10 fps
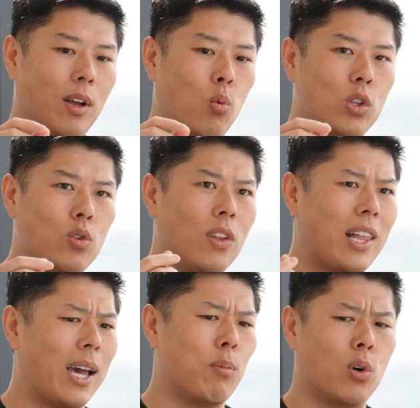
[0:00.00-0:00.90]
went to the
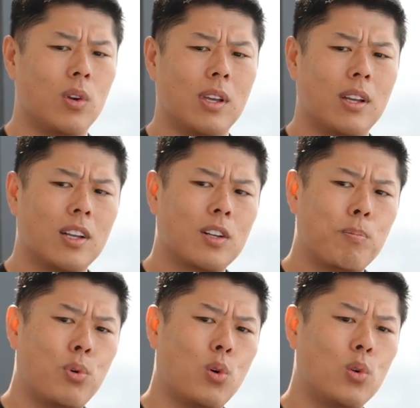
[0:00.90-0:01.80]
library,
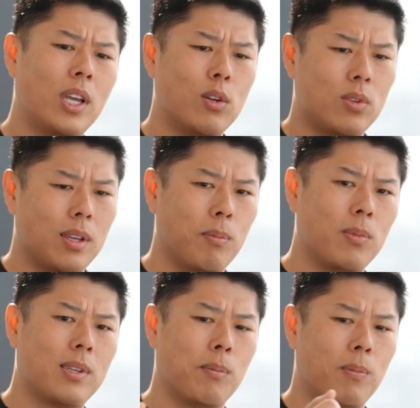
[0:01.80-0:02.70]
pulled out
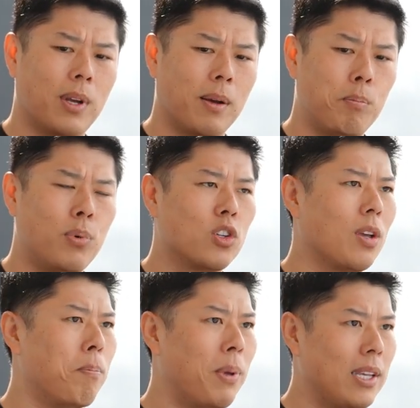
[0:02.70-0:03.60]
some books
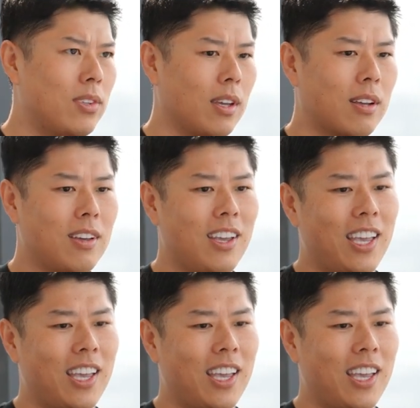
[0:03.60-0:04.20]
on BASIC,